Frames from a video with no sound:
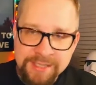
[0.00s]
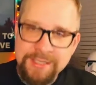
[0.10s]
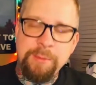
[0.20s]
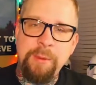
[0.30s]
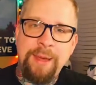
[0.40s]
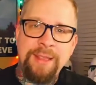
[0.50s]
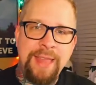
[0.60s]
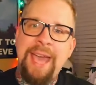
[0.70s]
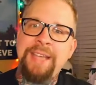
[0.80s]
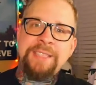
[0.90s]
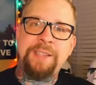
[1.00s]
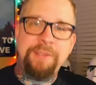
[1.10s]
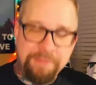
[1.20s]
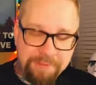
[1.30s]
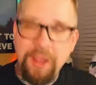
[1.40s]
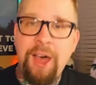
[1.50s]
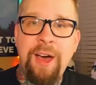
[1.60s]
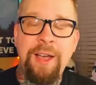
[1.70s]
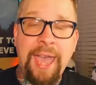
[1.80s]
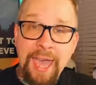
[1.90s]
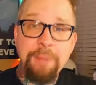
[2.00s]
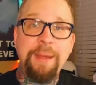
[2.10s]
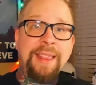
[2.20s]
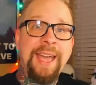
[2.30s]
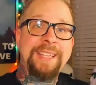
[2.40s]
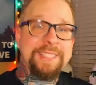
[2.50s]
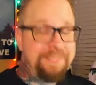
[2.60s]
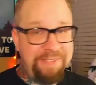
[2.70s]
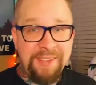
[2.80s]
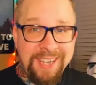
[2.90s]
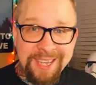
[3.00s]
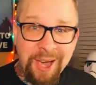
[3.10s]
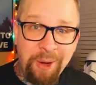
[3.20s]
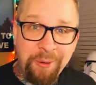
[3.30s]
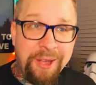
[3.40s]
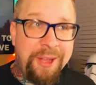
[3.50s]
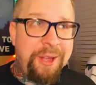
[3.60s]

This is going to be my last vlog and my last video.